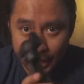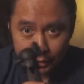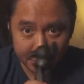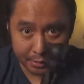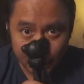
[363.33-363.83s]

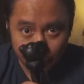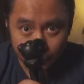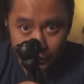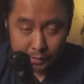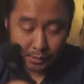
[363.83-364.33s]
action
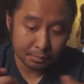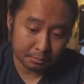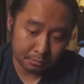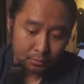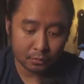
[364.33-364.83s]
cameras
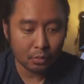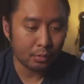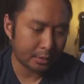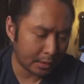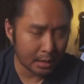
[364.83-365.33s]
or the